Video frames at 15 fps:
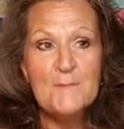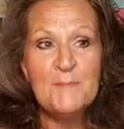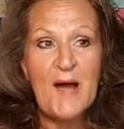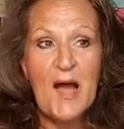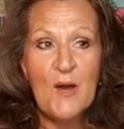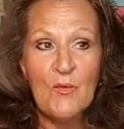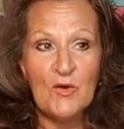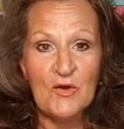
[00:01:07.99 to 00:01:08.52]

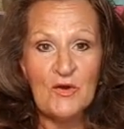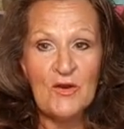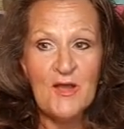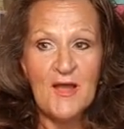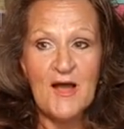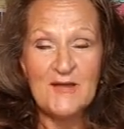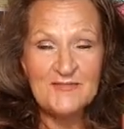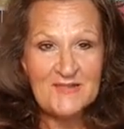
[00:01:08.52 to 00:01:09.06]
power
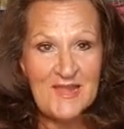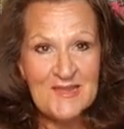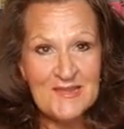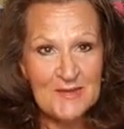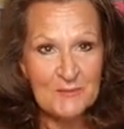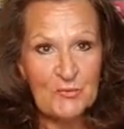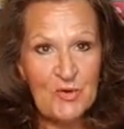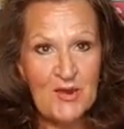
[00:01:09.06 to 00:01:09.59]
of
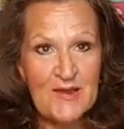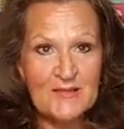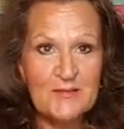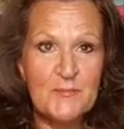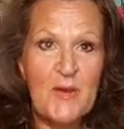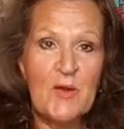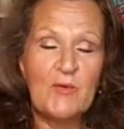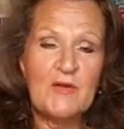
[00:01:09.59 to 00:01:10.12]
taking a break, the
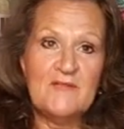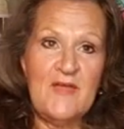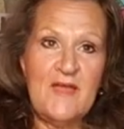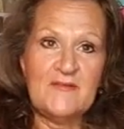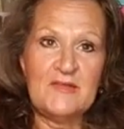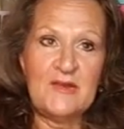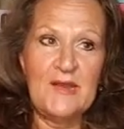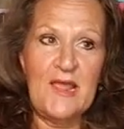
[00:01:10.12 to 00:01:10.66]
power of
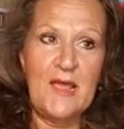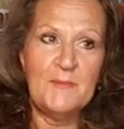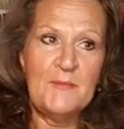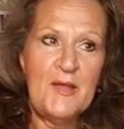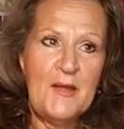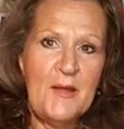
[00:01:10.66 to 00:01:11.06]
having a nap?